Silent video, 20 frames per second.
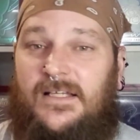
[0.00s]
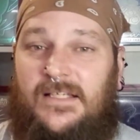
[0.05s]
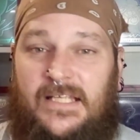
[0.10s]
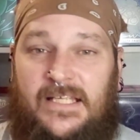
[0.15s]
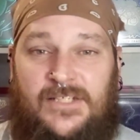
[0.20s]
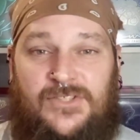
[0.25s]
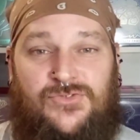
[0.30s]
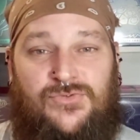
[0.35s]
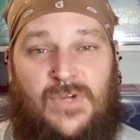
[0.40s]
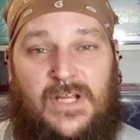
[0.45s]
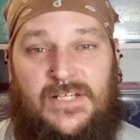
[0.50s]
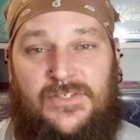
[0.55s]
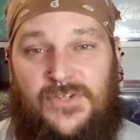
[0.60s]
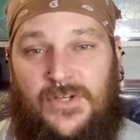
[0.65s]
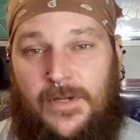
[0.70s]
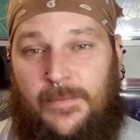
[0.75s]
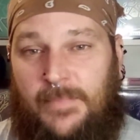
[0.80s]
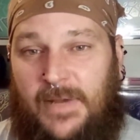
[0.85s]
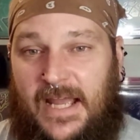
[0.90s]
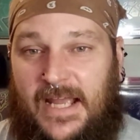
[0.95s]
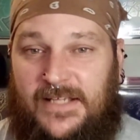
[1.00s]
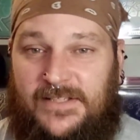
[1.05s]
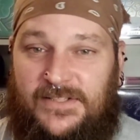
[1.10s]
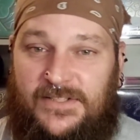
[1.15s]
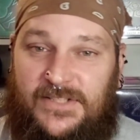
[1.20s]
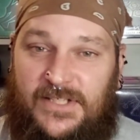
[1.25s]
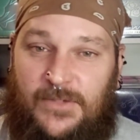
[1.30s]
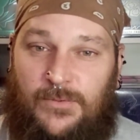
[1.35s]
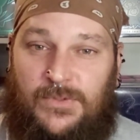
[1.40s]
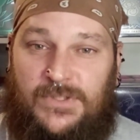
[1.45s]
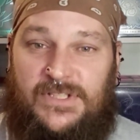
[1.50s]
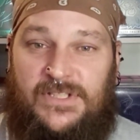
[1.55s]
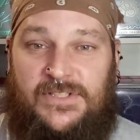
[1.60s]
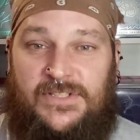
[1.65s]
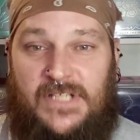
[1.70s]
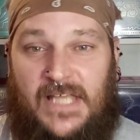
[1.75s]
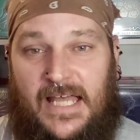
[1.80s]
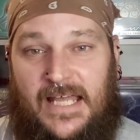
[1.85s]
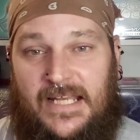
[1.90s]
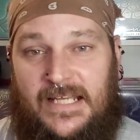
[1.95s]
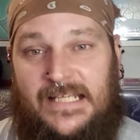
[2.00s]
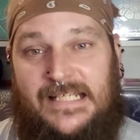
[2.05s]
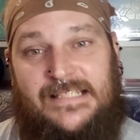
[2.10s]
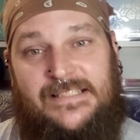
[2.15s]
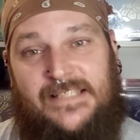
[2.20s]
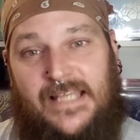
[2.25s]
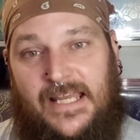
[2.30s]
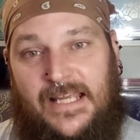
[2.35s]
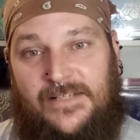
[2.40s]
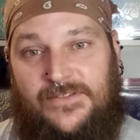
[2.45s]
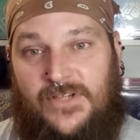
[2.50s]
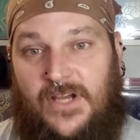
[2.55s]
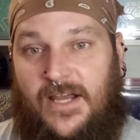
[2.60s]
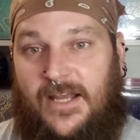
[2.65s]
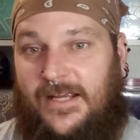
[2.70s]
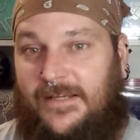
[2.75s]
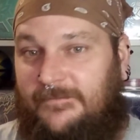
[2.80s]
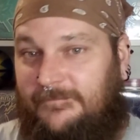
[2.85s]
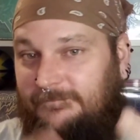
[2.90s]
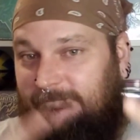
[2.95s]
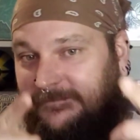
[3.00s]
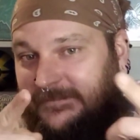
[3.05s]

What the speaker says: get straight to the packs and see what's inside of these things. All right,